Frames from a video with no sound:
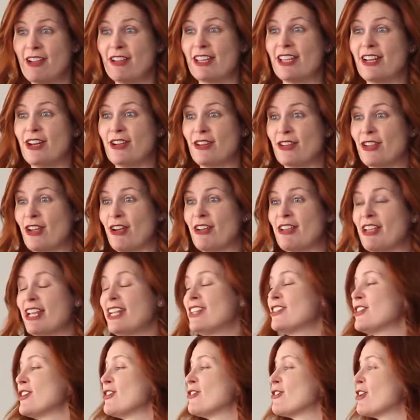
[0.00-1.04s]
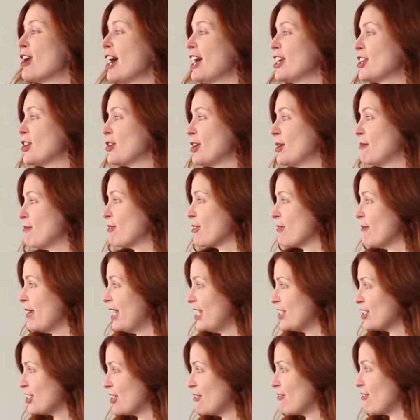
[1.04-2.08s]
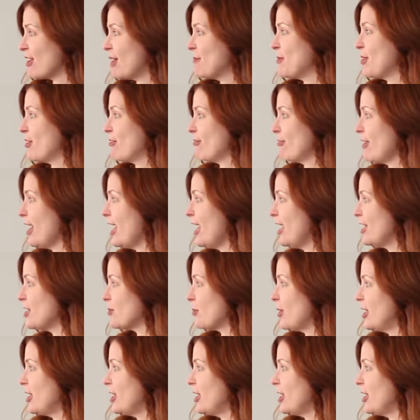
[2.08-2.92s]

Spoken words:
you know, and so you got your information from your friends.